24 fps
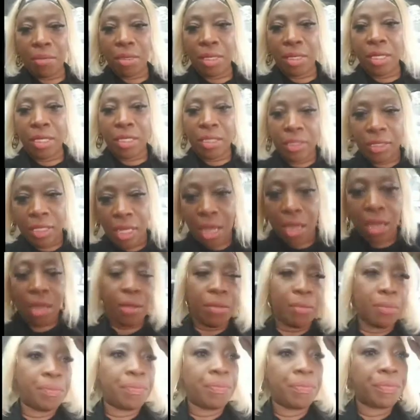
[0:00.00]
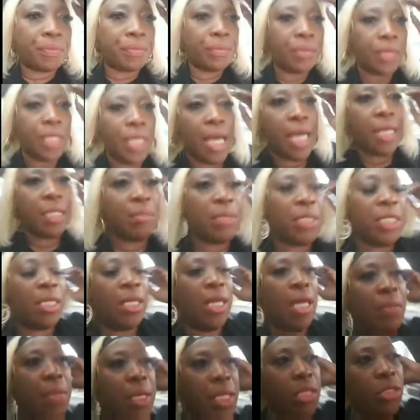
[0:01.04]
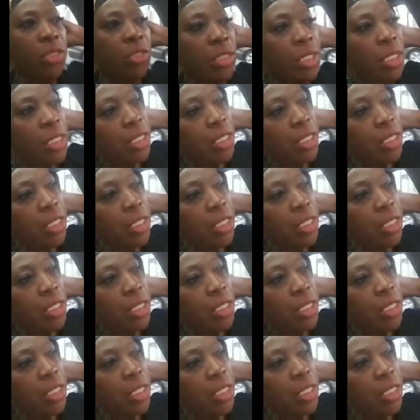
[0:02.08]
because as I tell you, I'm heading to the